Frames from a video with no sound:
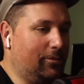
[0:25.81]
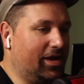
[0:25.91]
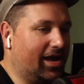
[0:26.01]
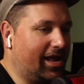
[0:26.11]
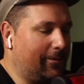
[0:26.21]
we
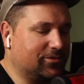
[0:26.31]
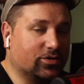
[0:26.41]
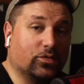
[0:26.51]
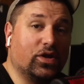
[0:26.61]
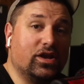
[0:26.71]
got
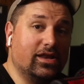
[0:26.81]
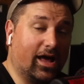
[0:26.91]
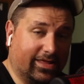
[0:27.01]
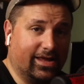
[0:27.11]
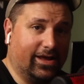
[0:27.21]
absolutely
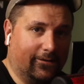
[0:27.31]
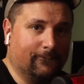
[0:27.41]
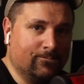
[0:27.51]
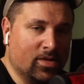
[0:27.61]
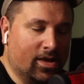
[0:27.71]
nothing
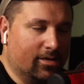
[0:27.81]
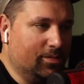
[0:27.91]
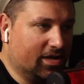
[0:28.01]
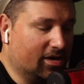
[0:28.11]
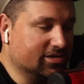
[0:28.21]

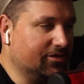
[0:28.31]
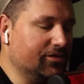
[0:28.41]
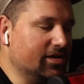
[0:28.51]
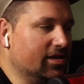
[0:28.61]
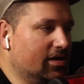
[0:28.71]
because of
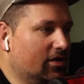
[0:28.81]
it,